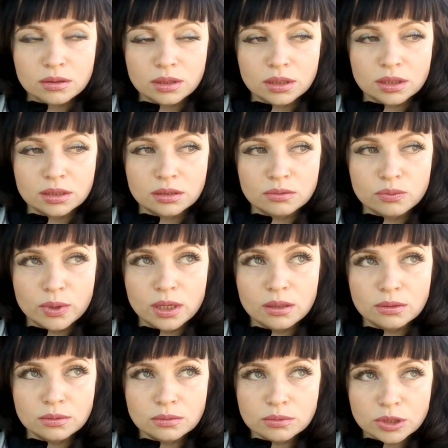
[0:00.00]
uh,
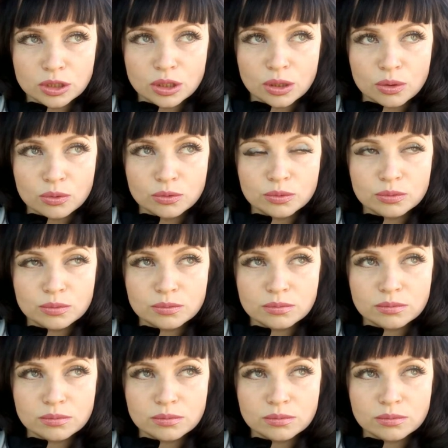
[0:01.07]
well you know